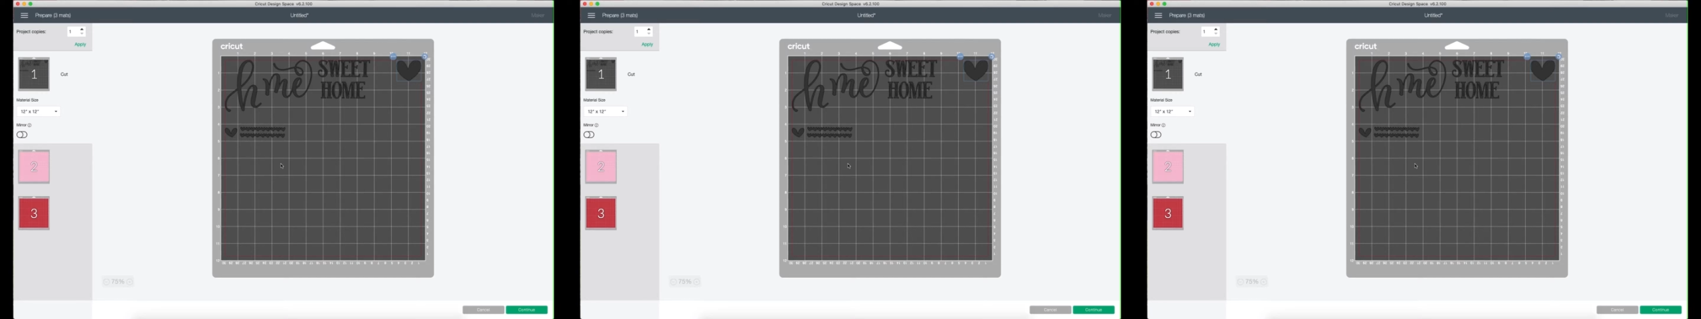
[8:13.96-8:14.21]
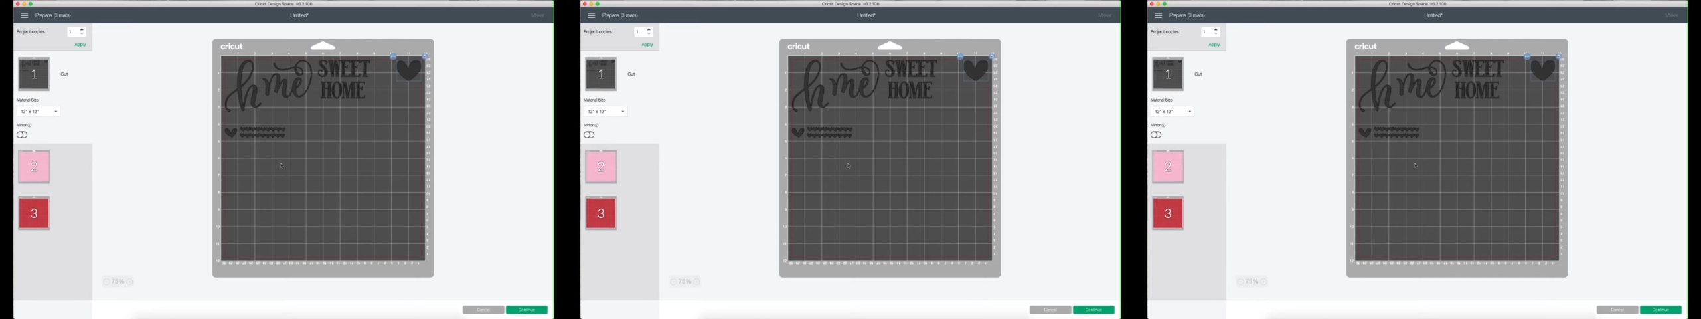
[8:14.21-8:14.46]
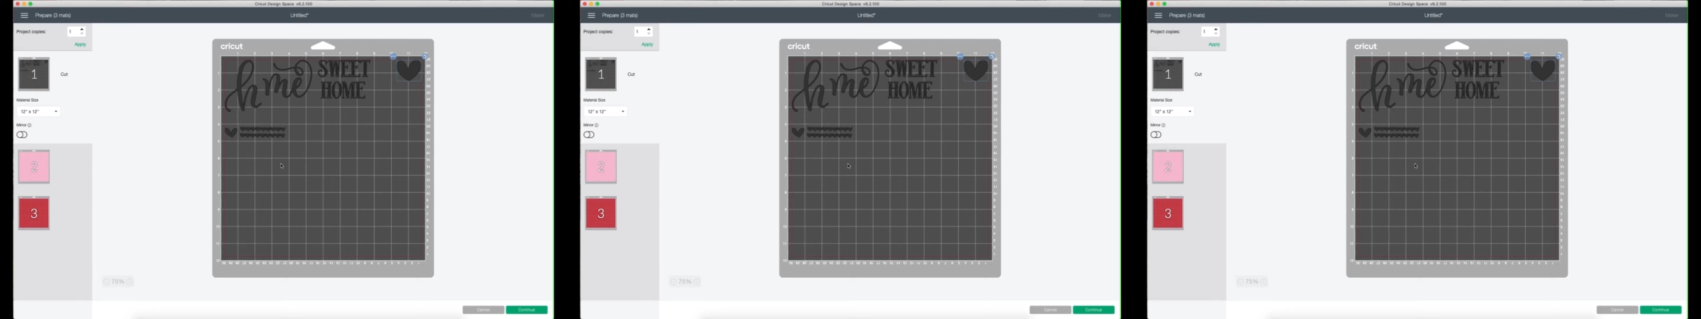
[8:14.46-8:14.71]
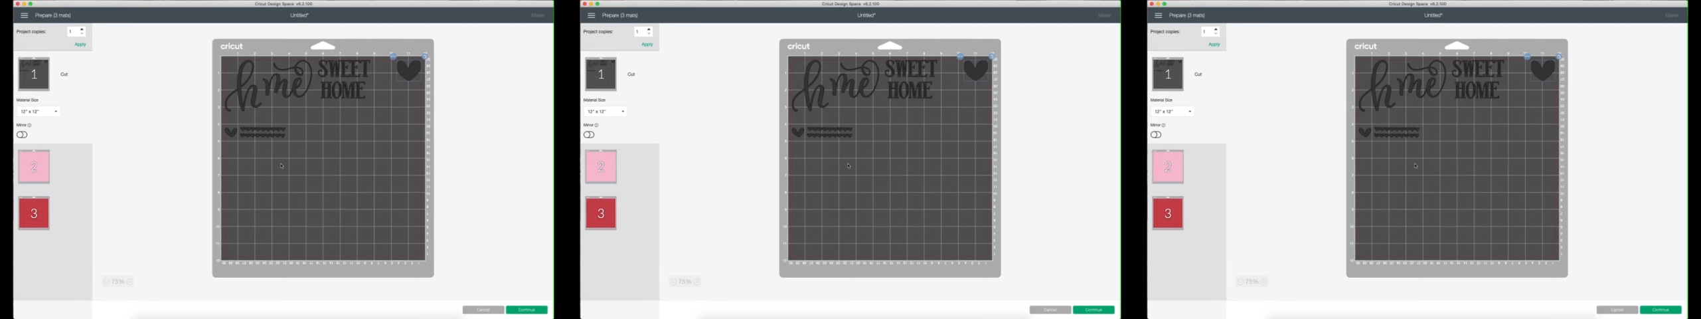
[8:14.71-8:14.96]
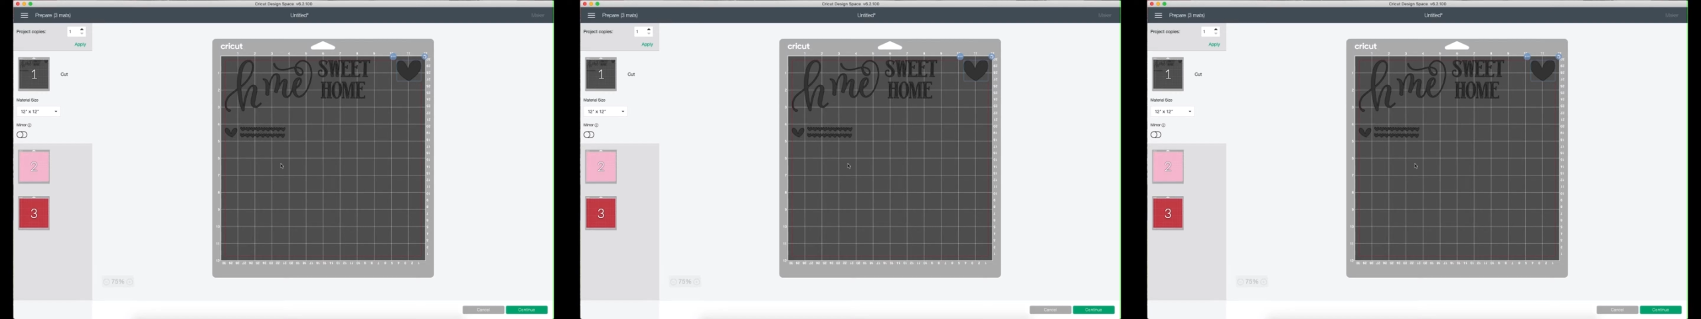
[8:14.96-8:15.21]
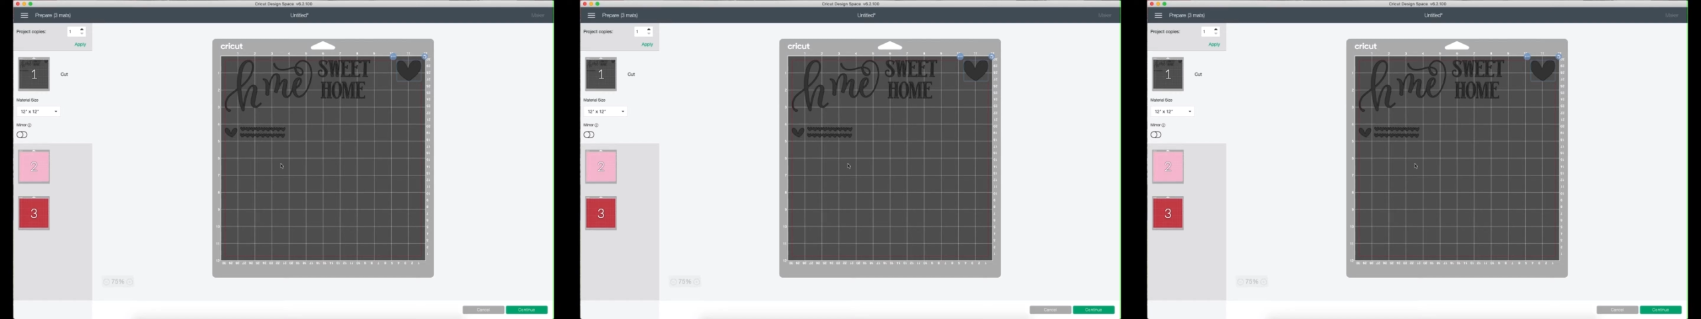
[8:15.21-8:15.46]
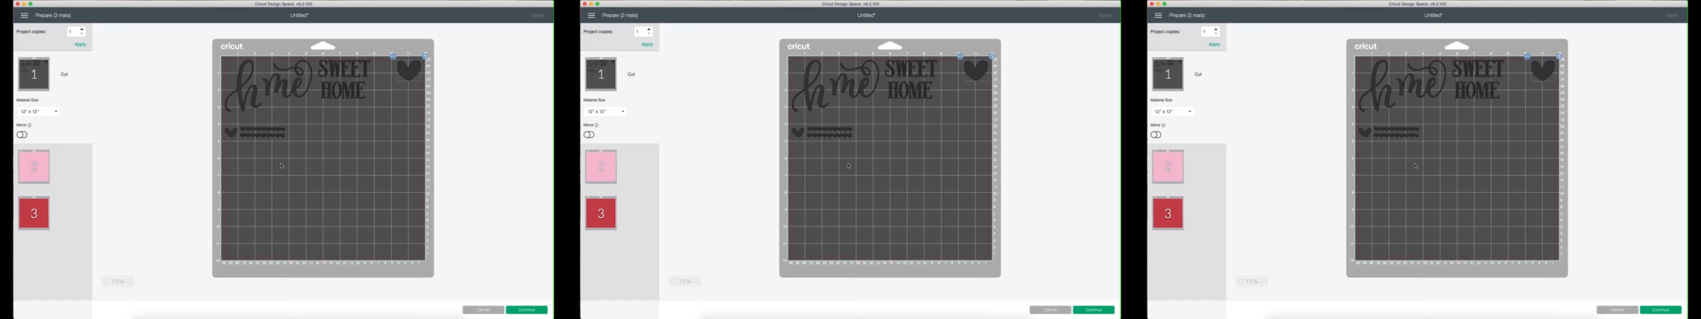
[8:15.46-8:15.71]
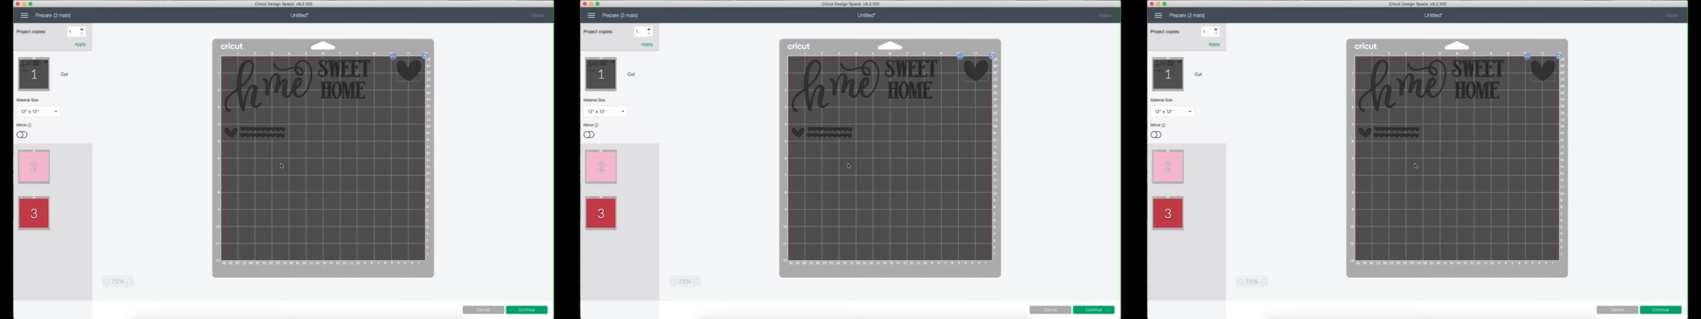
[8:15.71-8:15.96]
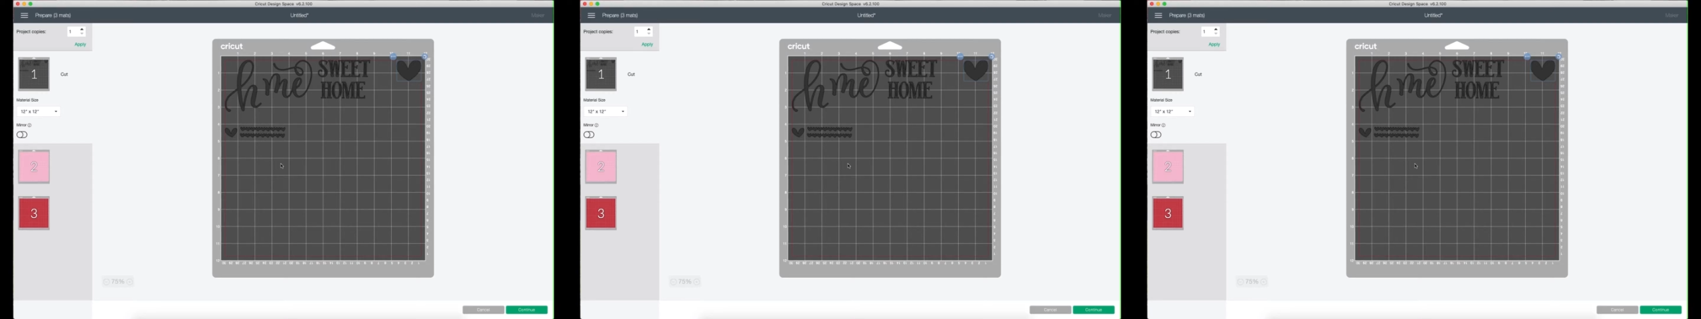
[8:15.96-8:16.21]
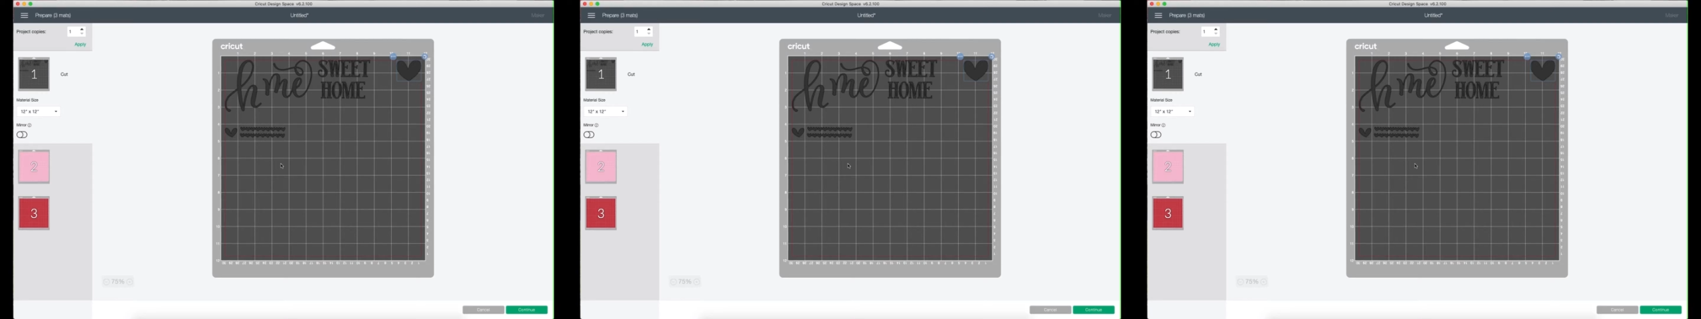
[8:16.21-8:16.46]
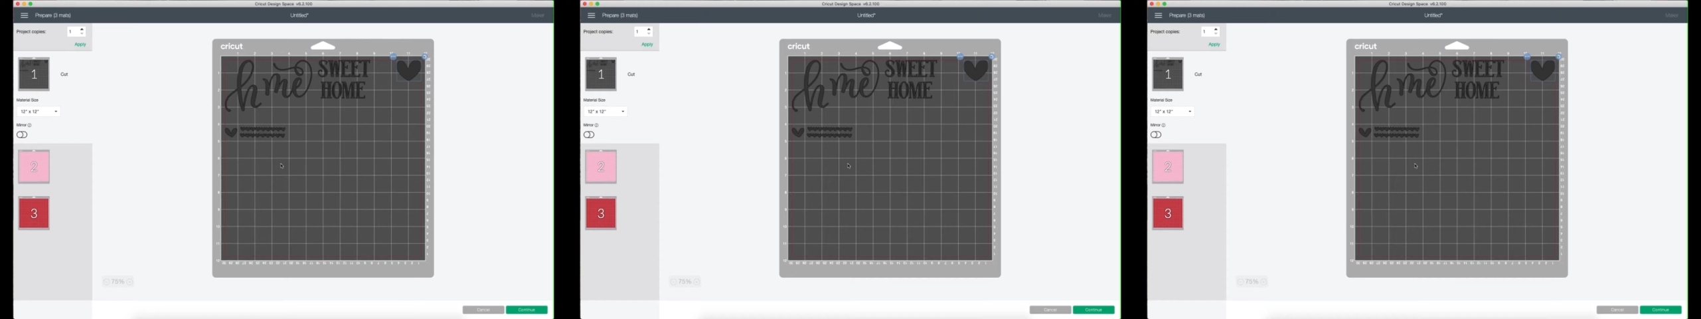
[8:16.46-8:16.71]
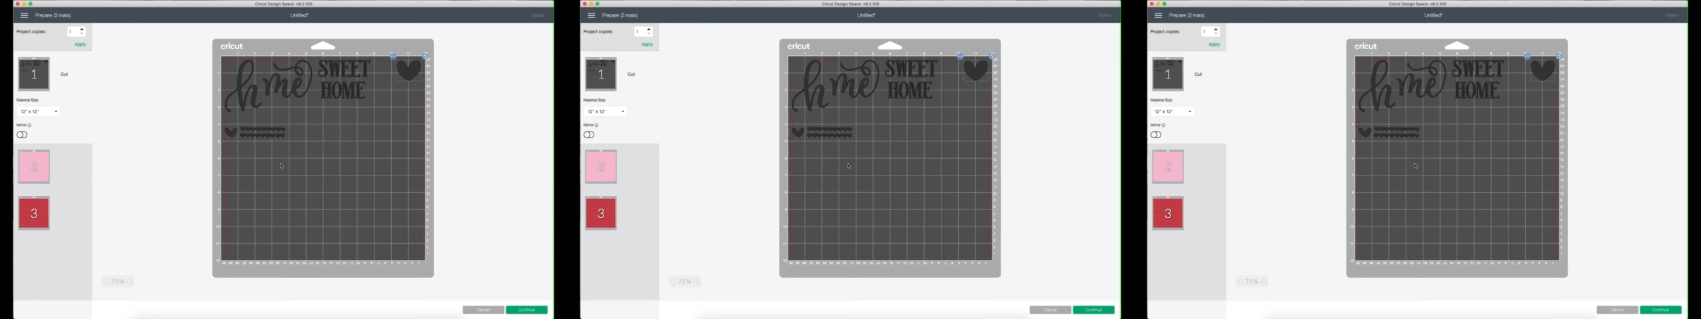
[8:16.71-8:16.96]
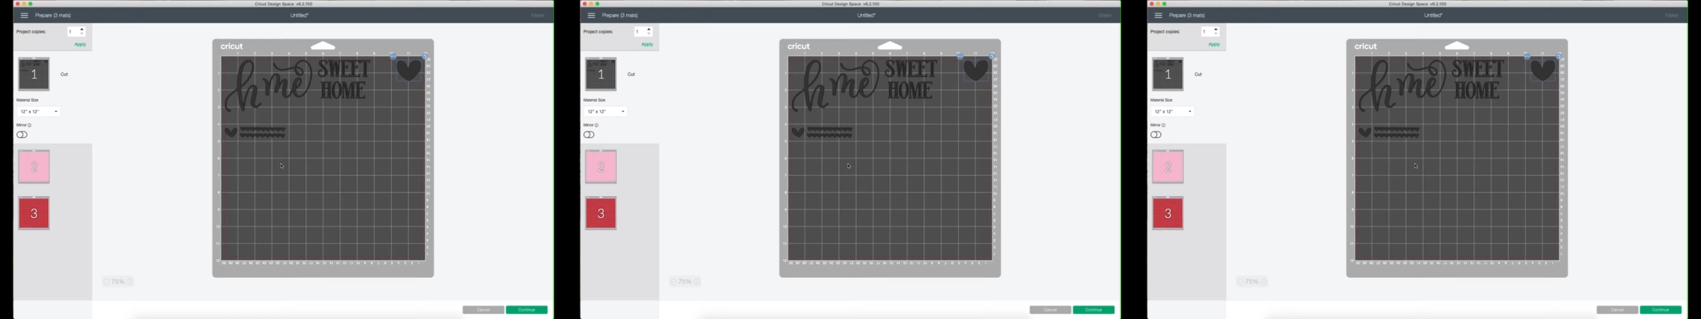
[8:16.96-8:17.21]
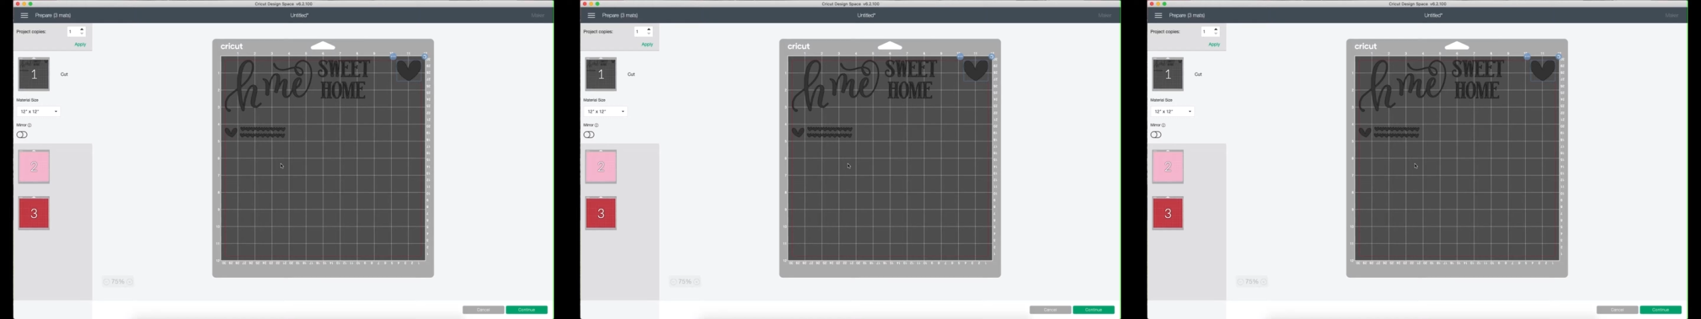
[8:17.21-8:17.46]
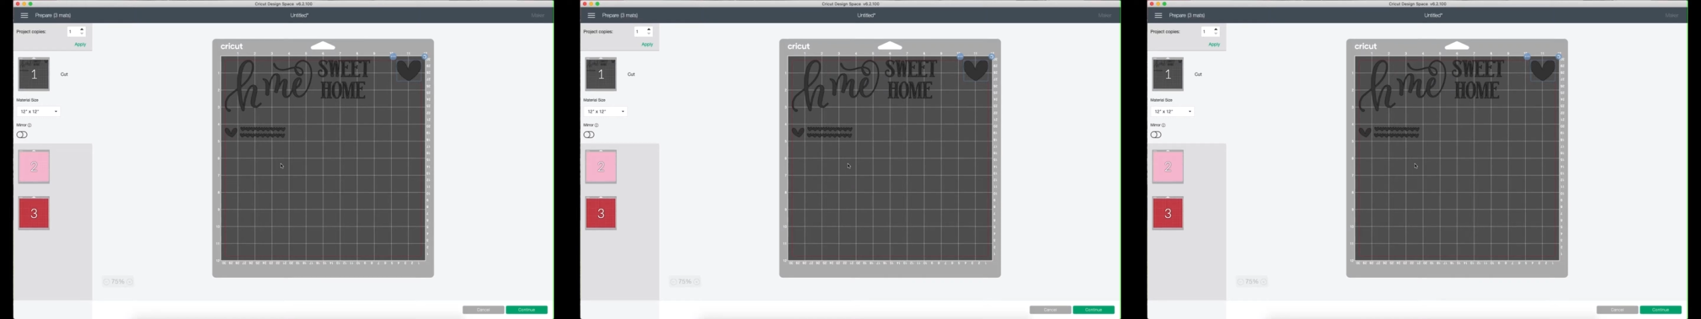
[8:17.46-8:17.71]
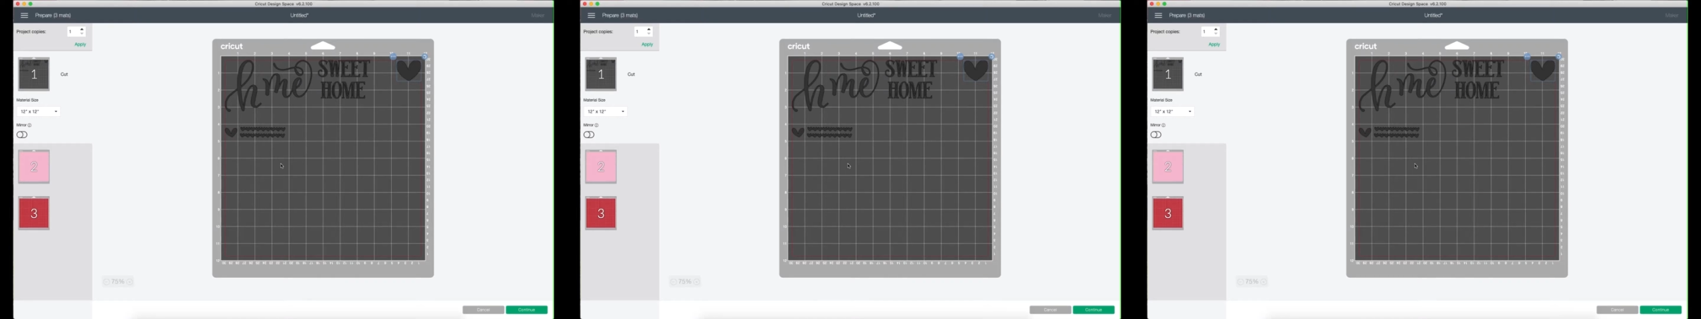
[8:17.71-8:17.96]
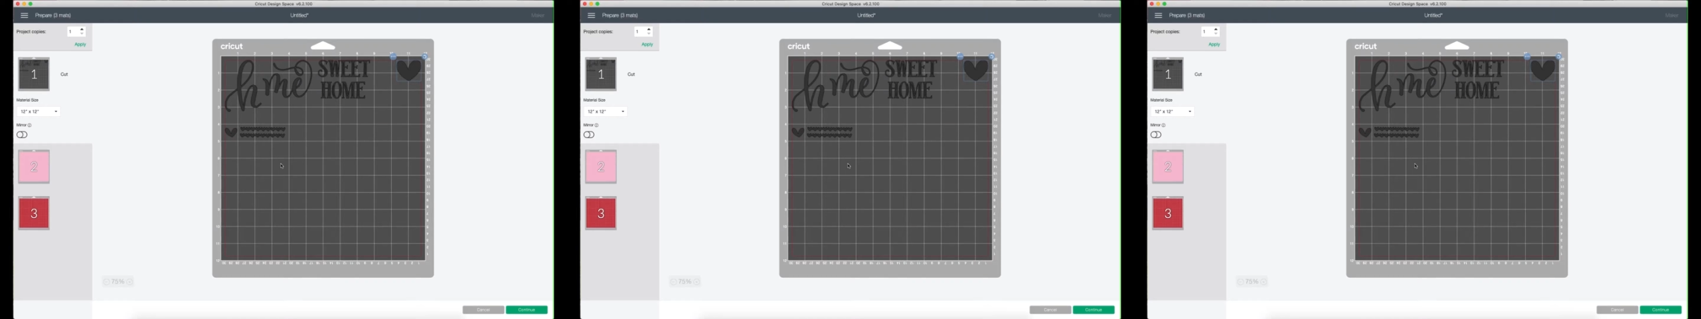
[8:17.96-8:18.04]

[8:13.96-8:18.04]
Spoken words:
[unreadable: no face in view]